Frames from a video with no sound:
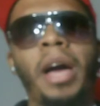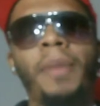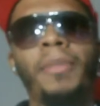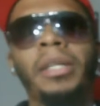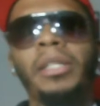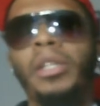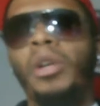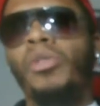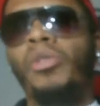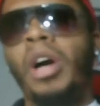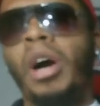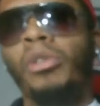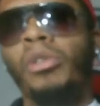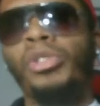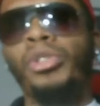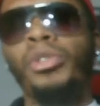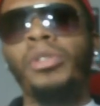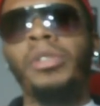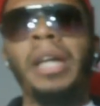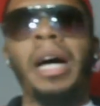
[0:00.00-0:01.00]
button. Don't
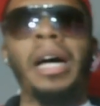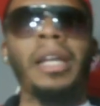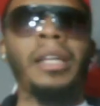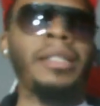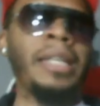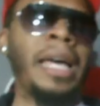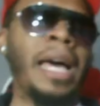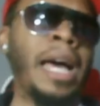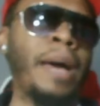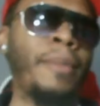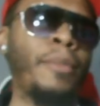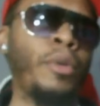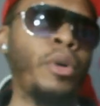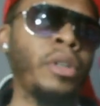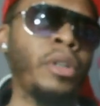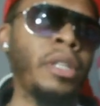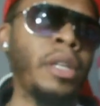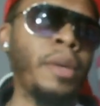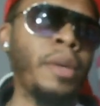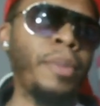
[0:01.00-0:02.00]
cost you a dollar, dime,
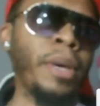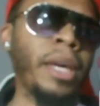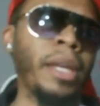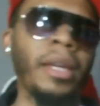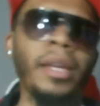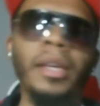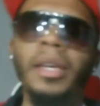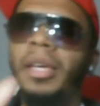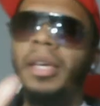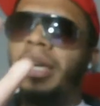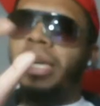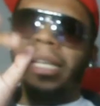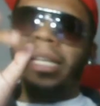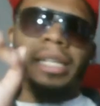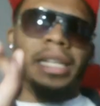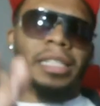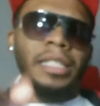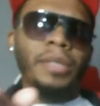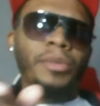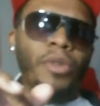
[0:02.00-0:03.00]
or a penny. Hit
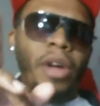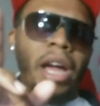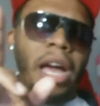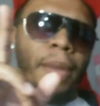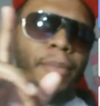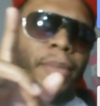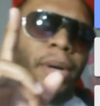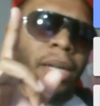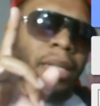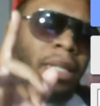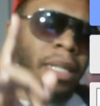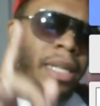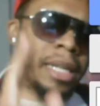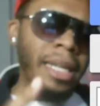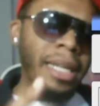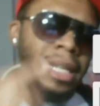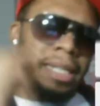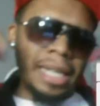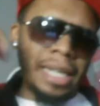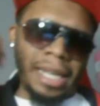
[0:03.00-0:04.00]
that subscribe button,
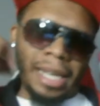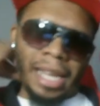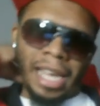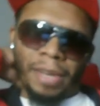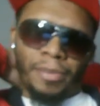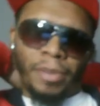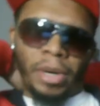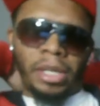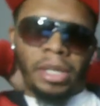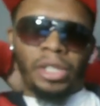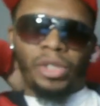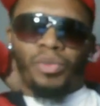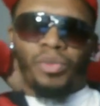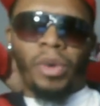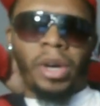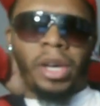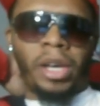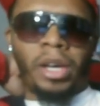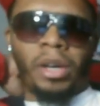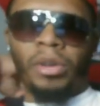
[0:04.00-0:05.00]
hit that like button as
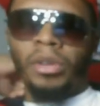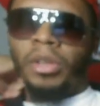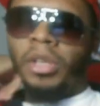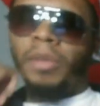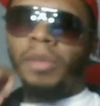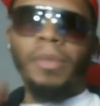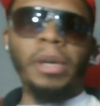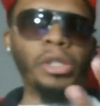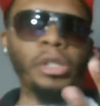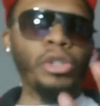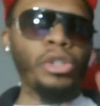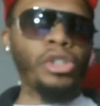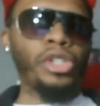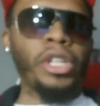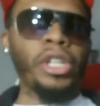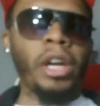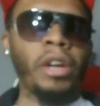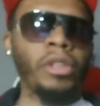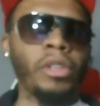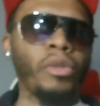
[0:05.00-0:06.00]
well. Make sure you're
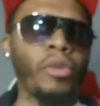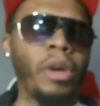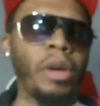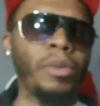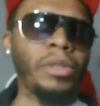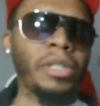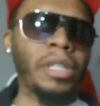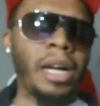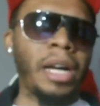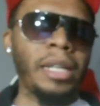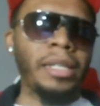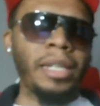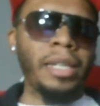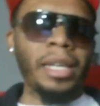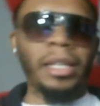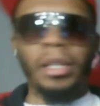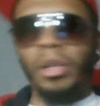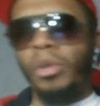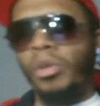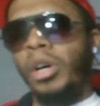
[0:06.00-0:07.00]
sharing the Great Ones
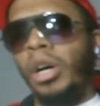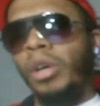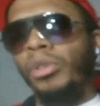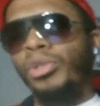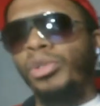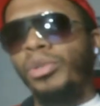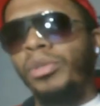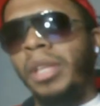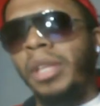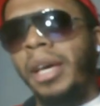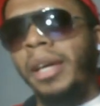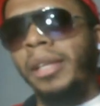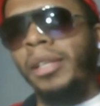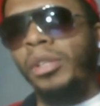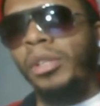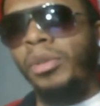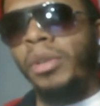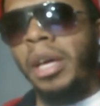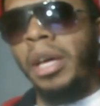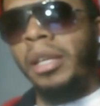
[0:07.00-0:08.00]
content. Don't cost you a thing to
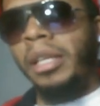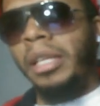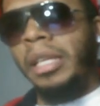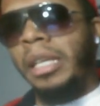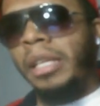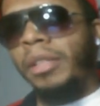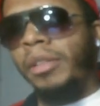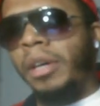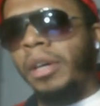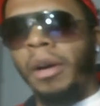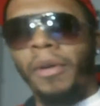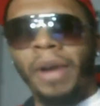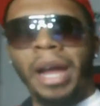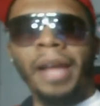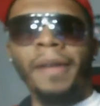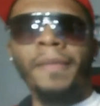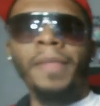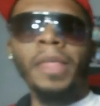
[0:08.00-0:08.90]
do that neither. All right,